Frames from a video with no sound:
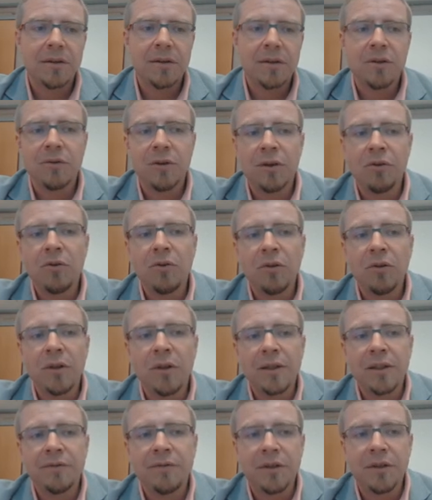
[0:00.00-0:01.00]
So the only
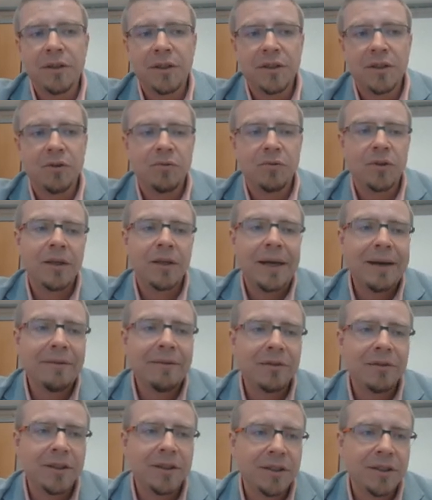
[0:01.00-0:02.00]
difference, so
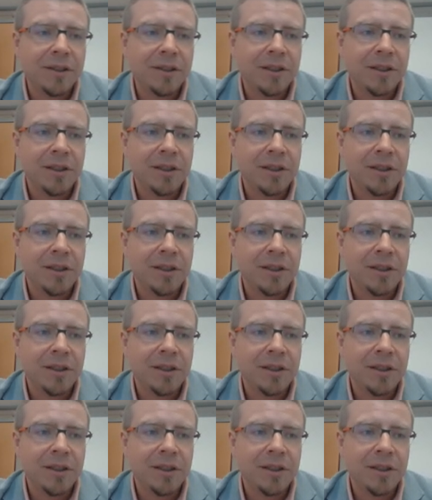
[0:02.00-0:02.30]
everything here